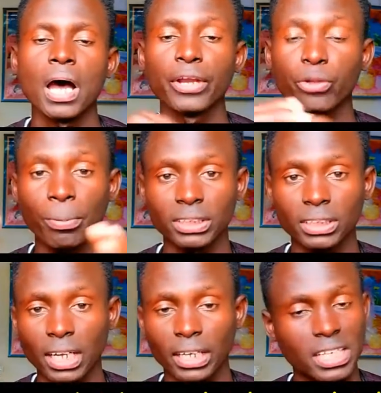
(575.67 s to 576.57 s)
and your
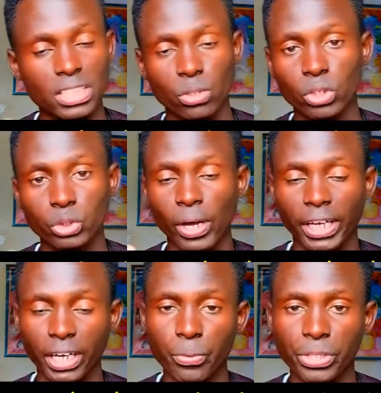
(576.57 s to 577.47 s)
partner doesn't want to
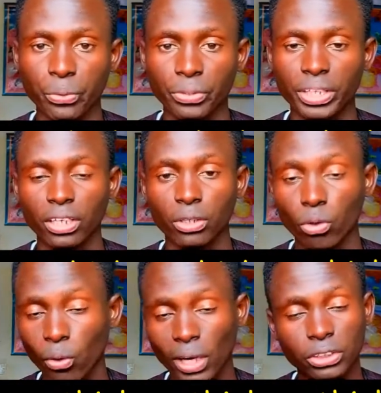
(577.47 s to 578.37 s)
agree with you, then
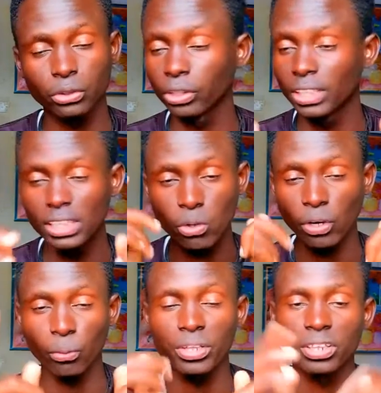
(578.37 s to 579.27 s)
you know what, there's
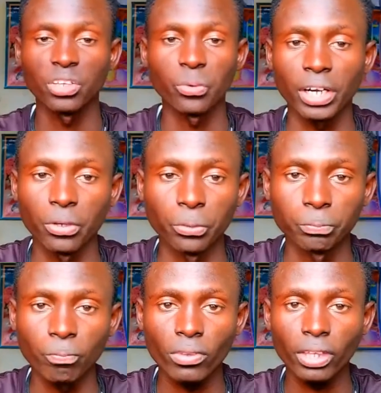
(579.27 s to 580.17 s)
only one thing you can
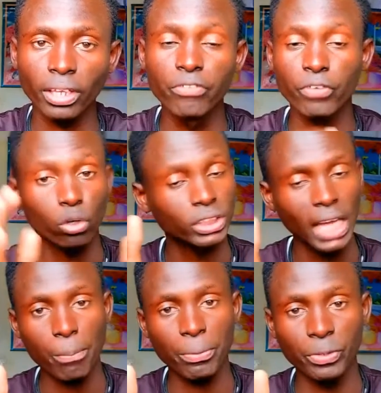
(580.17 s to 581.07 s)
do. If you're not
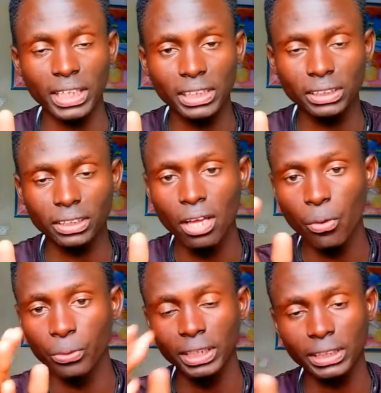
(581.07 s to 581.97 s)
happy with that
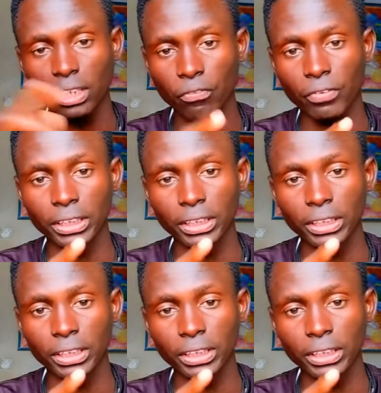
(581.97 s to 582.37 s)
kind of